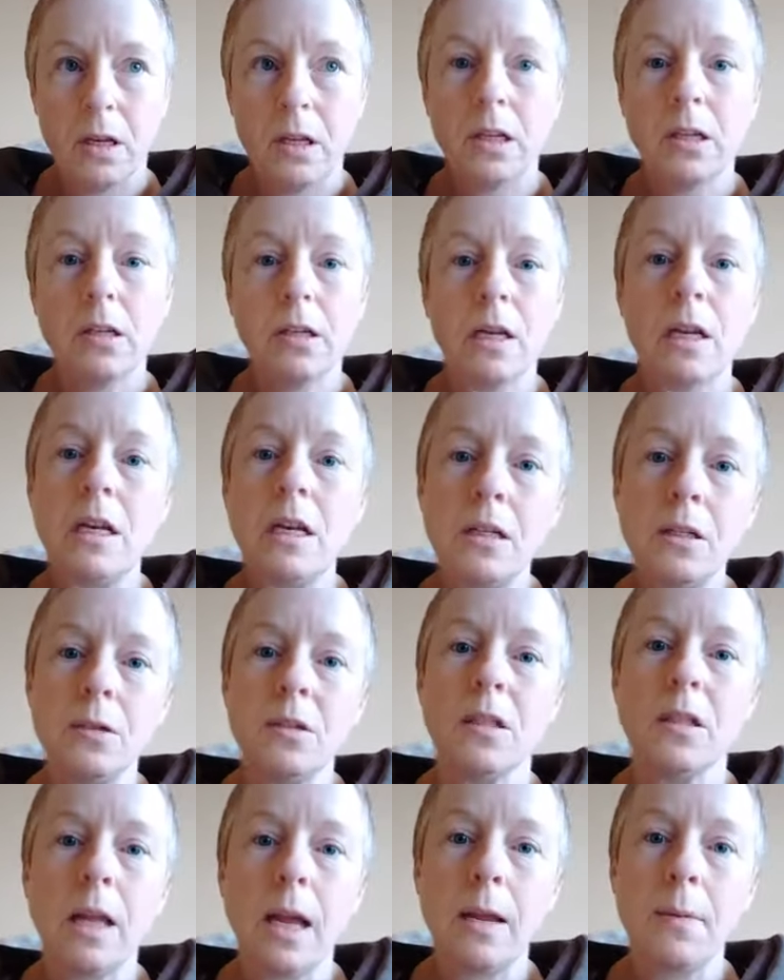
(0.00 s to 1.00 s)
You need to
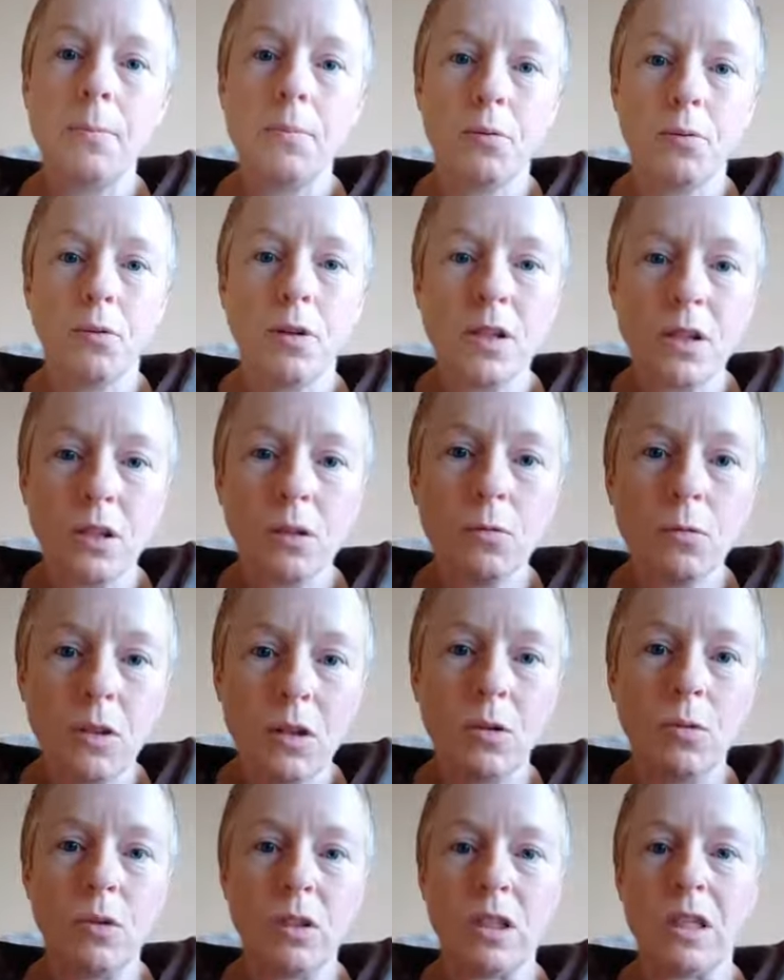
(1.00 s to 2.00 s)
stay present
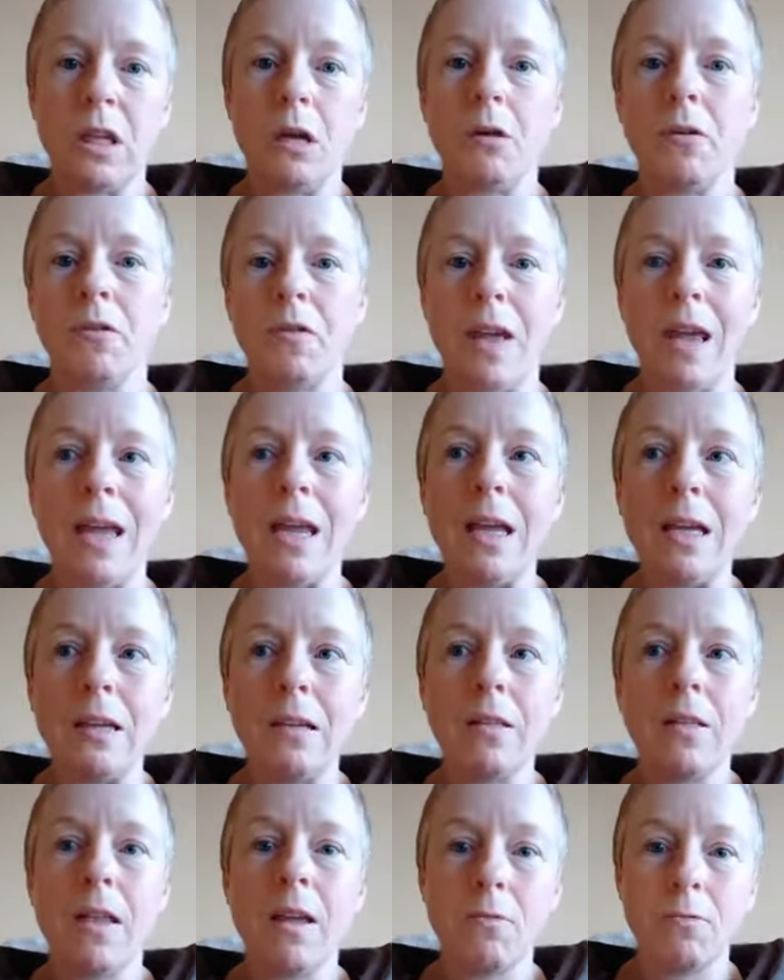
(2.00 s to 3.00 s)
with yourself
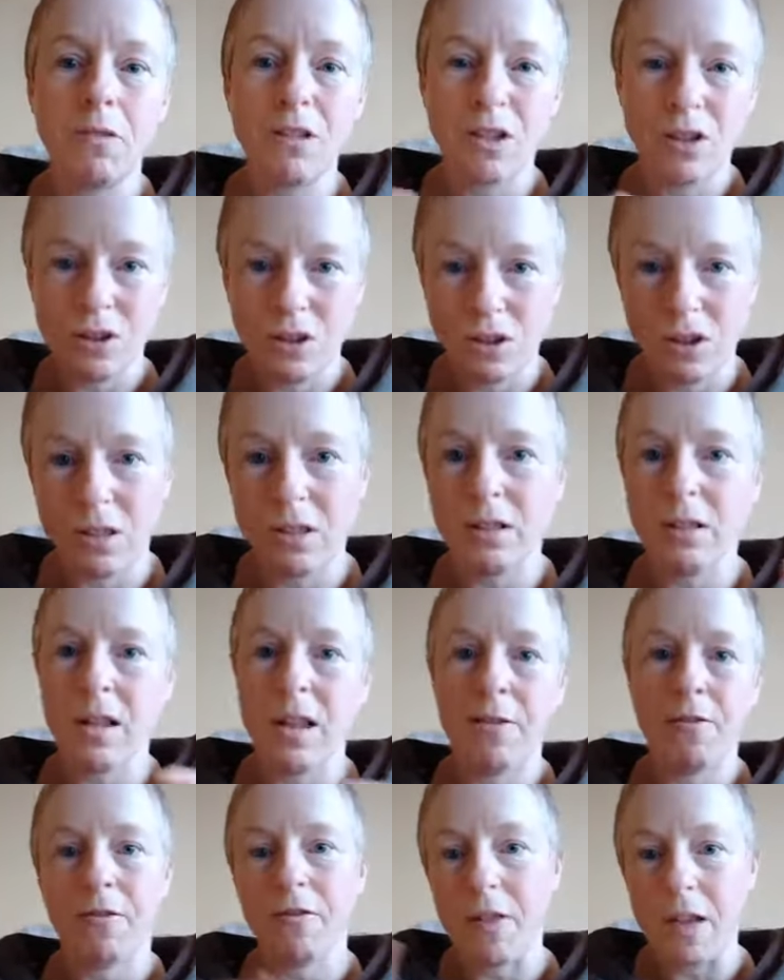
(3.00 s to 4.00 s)
and that resistance,
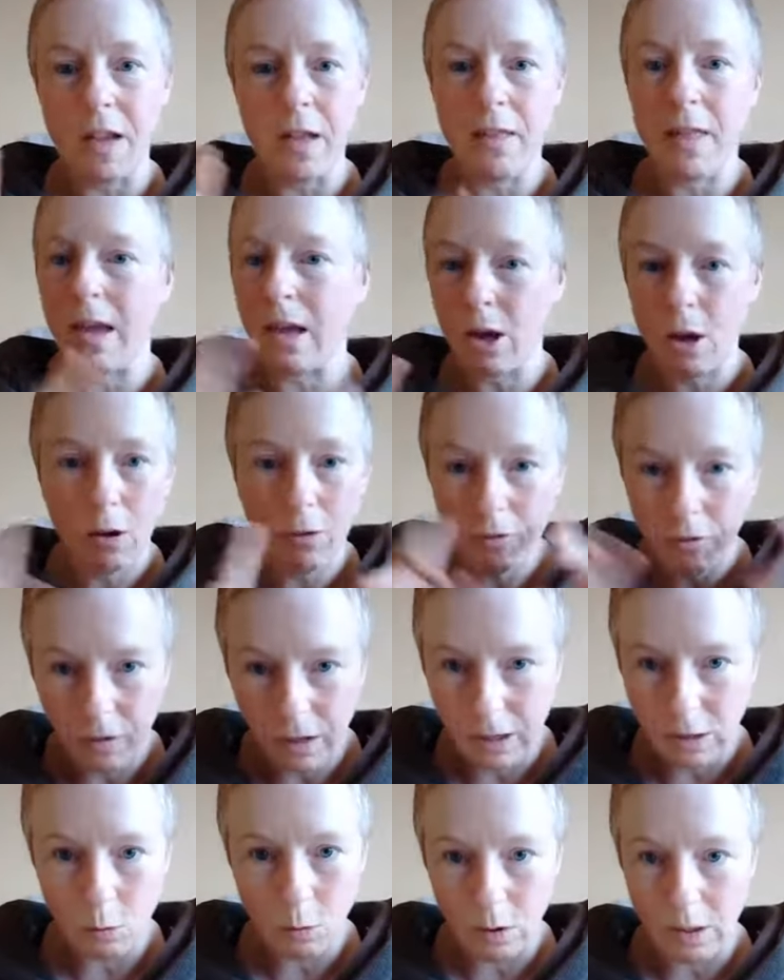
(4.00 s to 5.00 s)
that fear, that
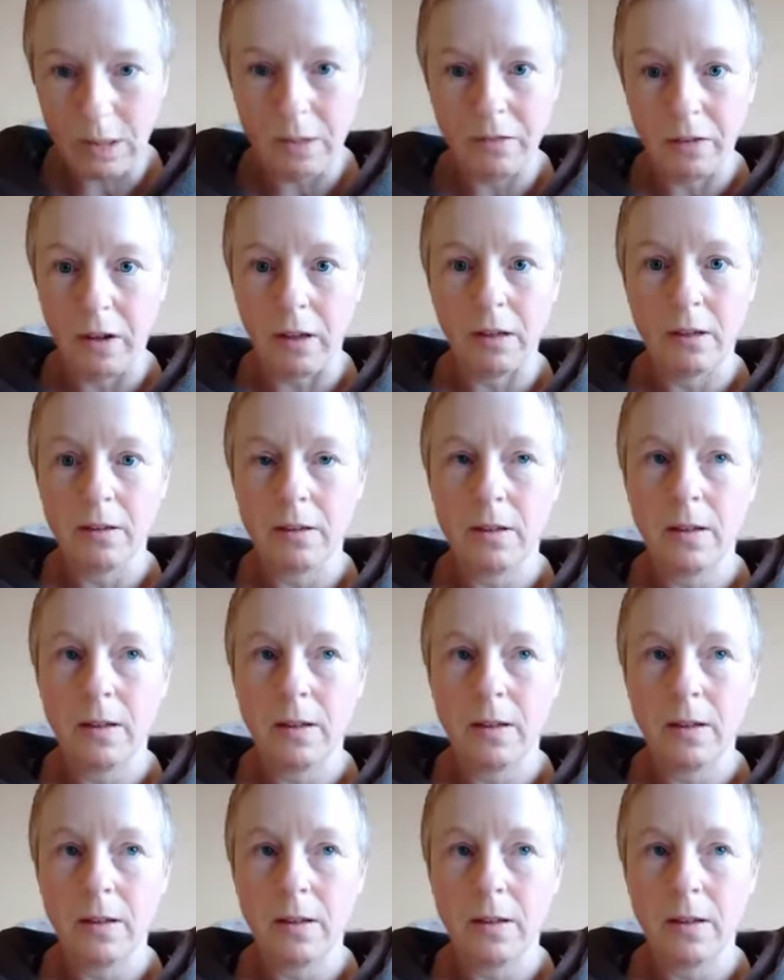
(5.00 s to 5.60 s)
conflict, whatever,